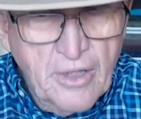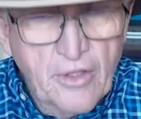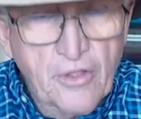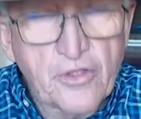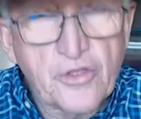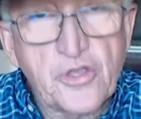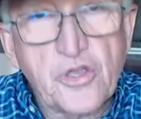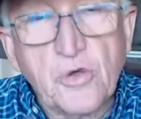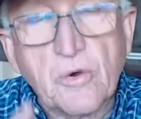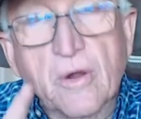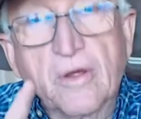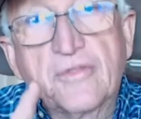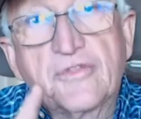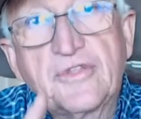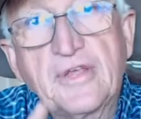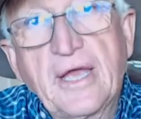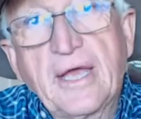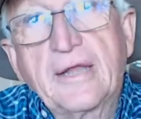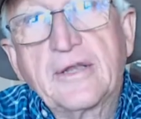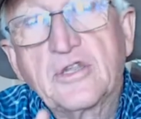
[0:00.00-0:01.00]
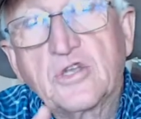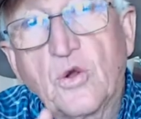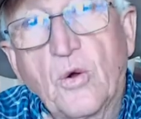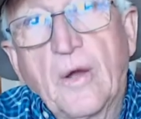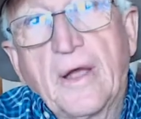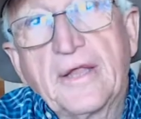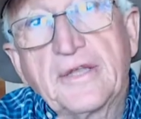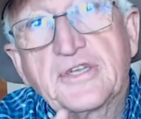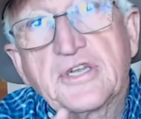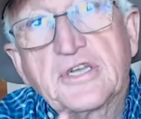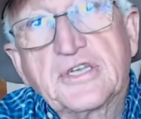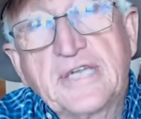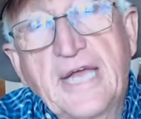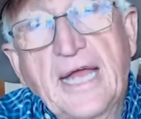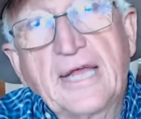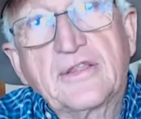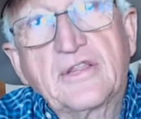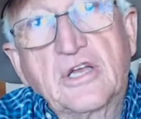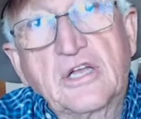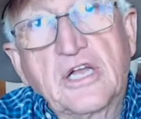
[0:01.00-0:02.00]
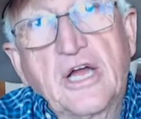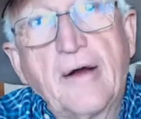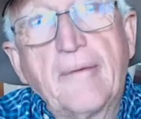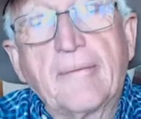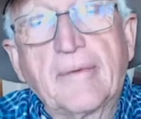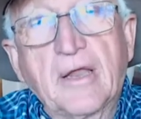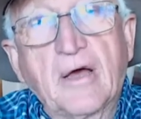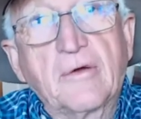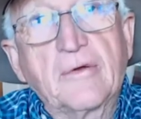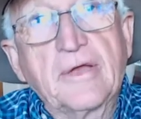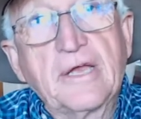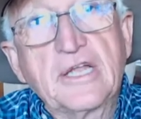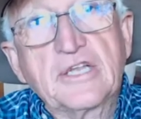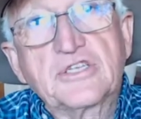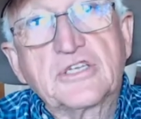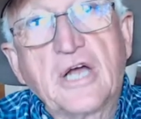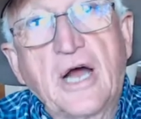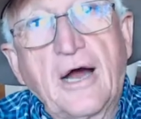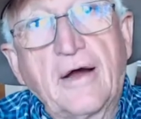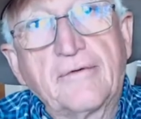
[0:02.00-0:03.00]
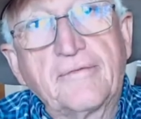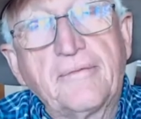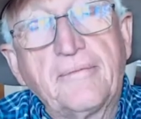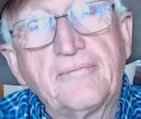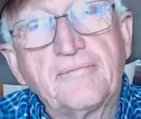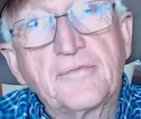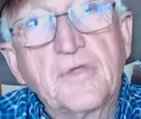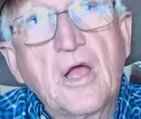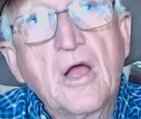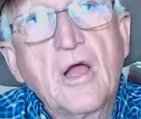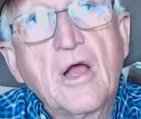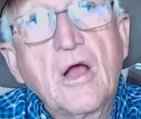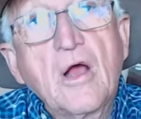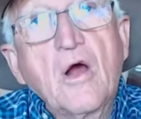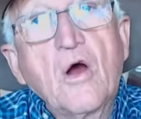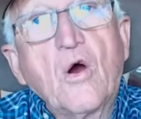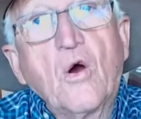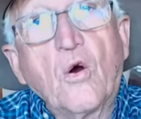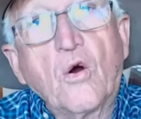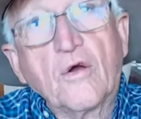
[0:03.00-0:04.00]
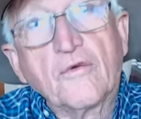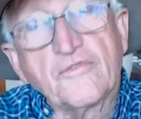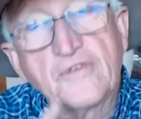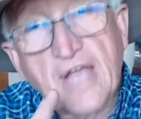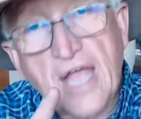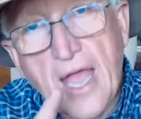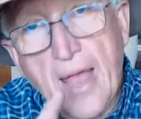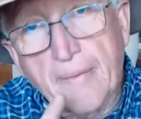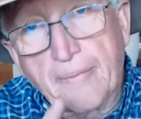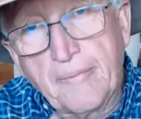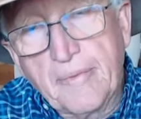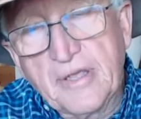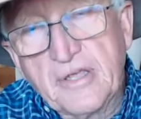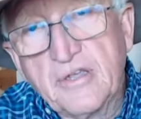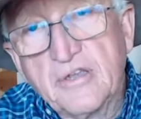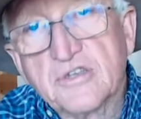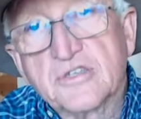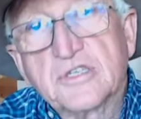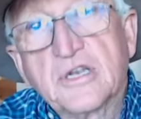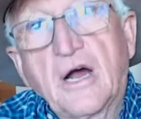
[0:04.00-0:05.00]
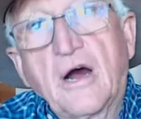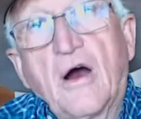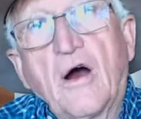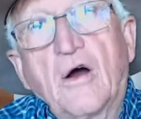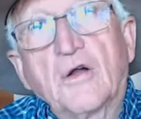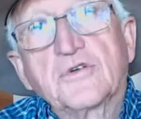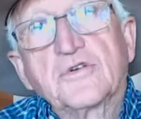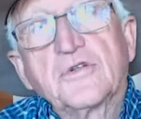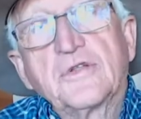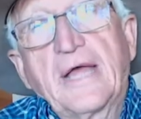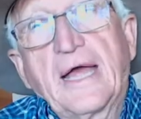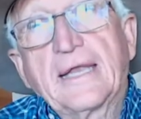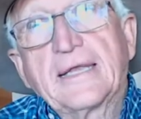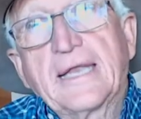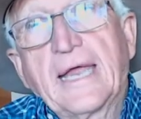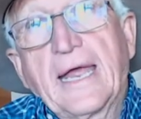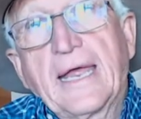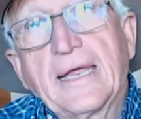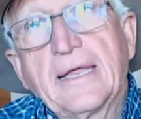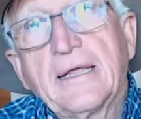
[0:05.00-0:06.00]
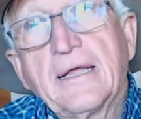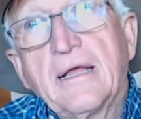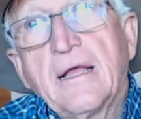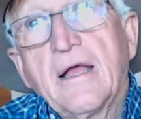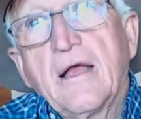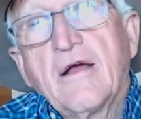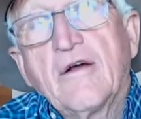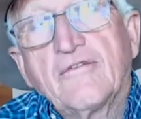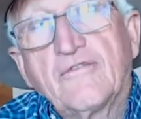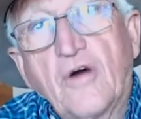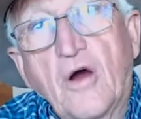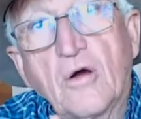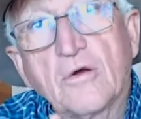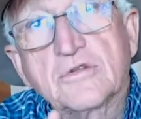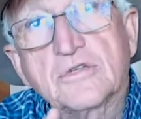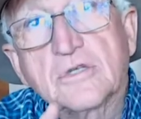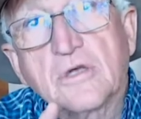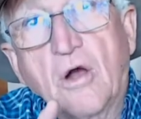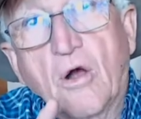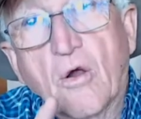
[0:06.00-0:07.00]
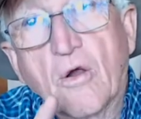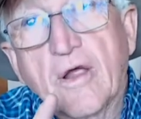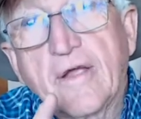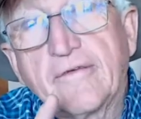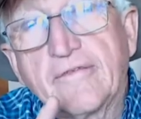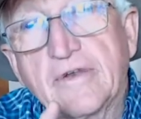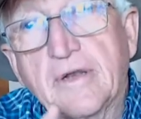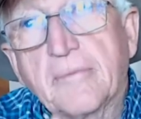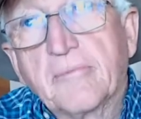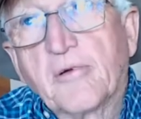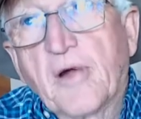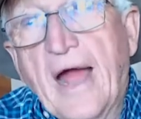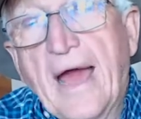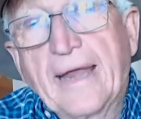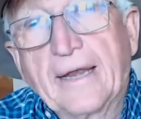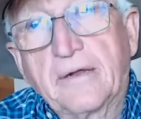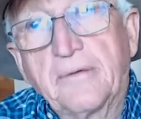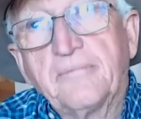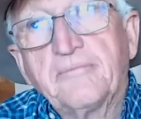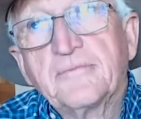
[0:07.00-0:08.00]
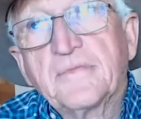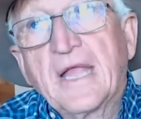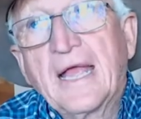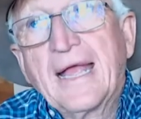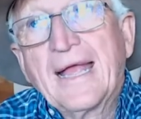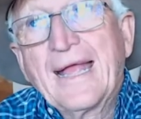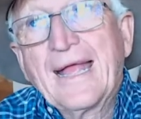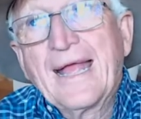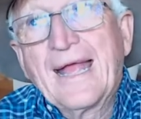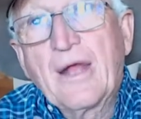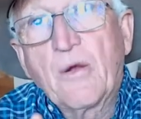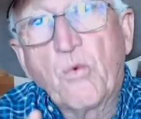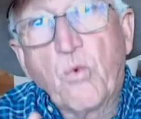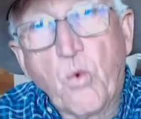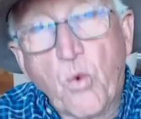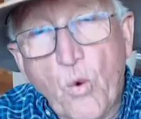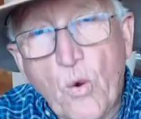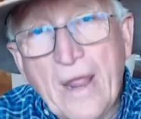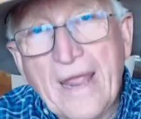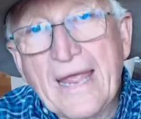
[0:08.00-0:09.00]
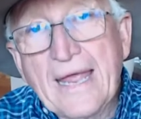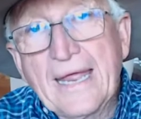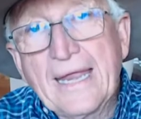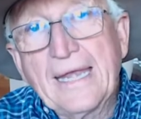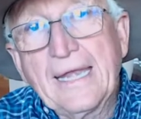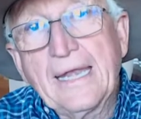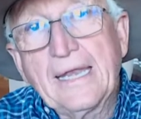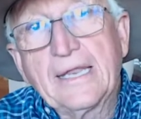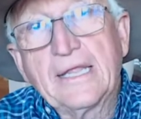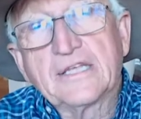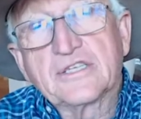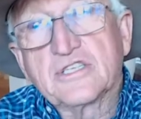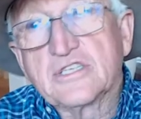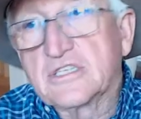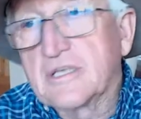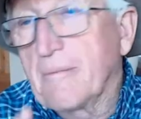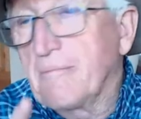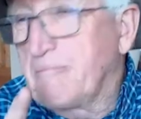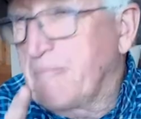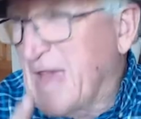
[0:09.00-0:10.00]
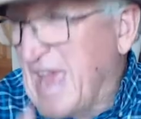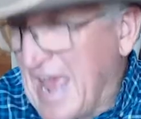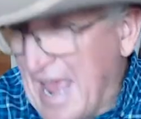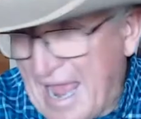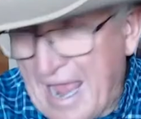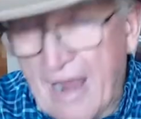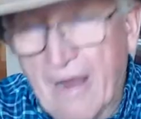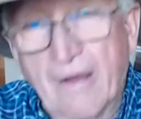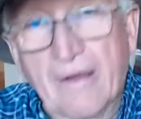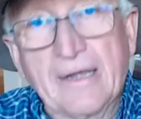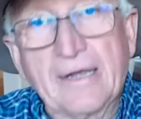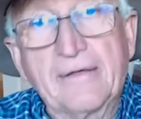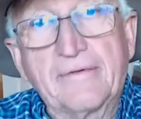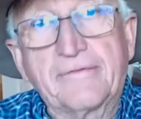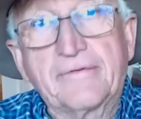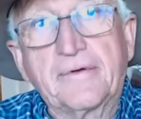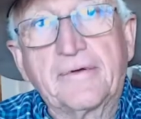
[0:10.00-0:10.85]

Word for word: you are then going to take the come along hitch off. Or if you happen to be using a halter that day, folks, or even a bridle. When this is imperative,